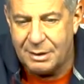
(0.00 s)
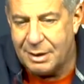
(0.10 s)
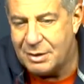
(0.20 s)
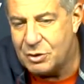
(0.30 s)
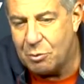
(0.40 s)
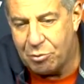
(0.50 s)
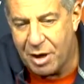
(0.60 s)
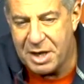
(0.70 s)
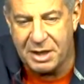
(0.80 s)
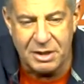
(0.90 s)
And so
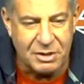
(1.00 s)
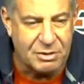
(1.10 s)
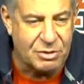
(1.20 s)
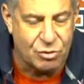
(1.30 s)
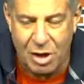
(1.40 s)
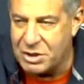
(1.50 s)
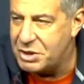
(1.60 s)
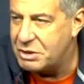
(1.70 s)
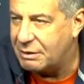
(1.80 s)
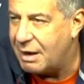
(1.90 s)
Brady can trust
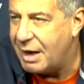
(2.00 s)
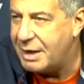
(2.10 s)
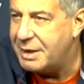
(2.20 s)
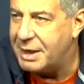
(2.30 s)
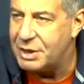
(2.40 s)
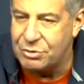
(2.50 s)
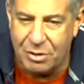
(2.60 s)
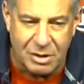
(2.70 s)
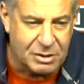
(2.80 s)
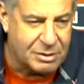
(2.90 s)
his line. He can
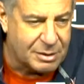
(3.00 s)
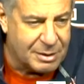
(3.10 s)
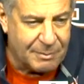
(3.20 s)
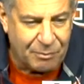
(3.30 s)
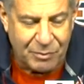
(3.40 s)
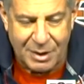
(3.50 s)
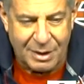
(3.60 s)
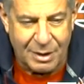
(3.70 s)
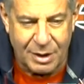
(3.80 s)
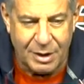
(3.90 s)
trust,
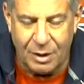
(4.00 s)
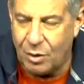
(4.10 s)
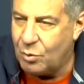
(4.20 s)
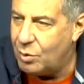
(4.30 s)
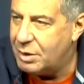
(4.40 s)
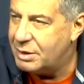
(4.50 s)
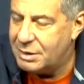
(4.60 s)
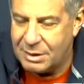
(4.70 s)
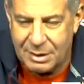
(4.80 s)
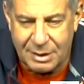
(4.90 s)
you know,
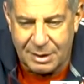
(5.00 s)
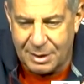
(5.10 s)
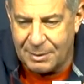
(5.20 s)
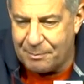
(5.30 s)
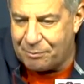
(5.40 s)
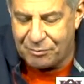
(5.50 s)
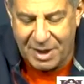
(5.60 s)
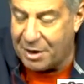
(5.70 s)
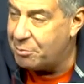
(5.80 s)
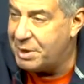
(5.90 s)

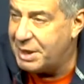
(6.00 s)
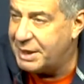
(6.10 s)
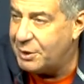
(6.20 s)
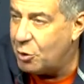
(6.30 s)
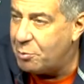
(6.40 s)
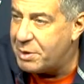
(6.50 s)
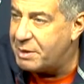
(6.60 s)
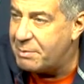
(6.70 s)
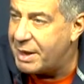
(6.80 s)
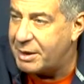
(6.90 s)
Edelman to get open
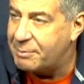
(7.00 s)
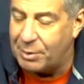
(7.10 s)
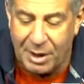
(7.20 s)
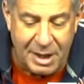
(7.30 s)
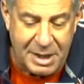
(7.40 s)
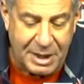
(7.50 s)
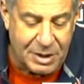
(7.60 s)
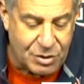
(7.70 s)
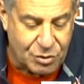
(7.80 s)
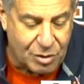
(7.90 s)
and make a play. He can
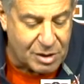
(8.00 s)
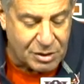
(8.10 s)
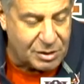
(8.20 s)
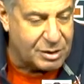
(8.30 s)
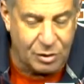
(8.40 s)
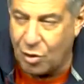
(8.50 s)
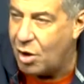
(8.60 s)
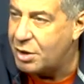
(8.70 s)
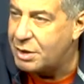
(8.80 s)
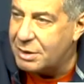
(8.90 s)
trust
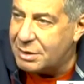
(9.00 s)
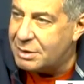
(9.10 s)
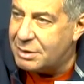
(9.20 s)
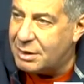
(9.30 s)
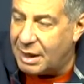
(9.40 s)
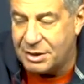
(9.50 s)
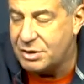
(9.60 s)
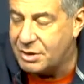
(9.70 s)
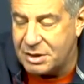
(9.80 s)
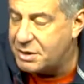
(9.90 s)
Gronk.
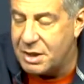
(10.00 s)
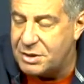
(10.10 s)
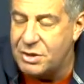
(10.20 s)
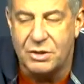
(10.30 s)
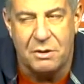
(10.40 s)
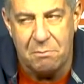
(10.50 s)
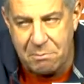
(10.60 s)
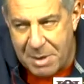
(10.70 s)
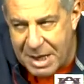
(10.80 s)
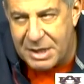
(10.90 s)
It's just
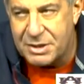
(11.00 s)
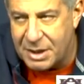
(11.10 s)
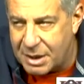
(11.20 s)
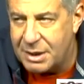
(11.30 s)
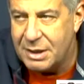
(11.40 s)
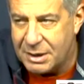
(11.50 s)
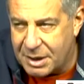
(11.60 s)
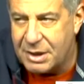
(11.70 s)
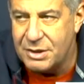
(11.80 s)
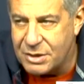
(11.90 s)
amazing. The
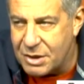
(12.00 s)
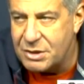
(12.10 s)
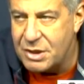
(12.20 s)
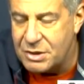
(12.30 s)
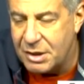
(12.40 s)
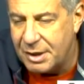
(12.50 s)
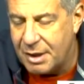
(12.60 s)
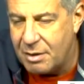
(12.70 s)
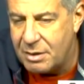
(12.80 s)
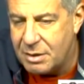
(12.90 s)
consistency
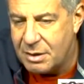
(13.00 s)
there, and